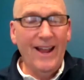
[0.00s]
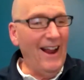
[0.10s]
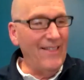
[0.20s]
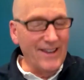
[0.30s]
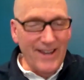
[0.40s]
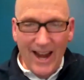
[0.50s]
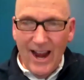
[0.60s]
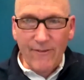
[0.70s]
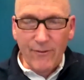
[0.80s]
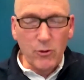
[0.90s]
And the day
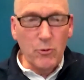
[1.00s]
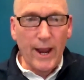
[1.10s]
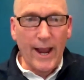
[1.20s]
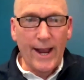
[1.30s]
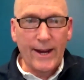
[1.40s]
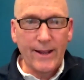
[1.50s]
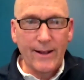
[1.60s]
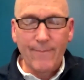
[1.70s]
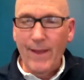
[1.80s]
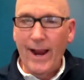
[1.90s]
I flew back,
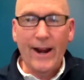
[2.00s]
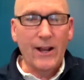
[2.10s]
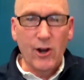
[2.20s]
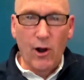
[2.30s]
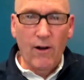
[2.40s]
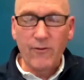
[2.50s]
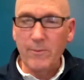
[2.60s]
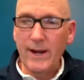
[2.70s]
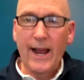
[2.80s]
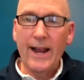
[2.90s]
I got a call from
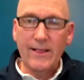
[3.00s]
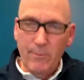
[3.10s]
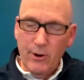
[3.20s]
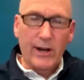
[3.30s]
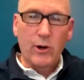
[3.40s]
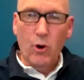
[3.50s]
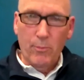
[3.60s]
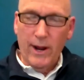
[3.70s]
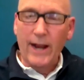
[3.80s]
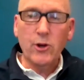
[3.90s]
a guy at the Marriott
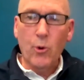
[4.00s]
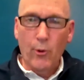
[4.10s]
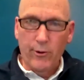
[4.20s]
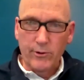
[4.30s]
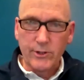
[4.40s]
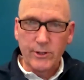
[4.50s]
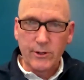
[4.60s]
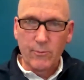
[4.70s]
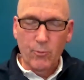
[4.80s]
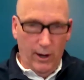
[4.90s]
corporate headquarters
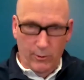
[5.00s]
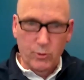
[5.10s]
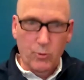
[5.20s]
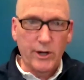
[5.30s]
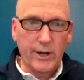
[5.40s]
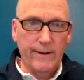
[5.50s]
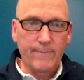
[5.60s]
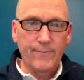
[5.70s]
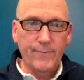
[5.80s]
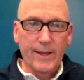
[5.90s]
where I was working.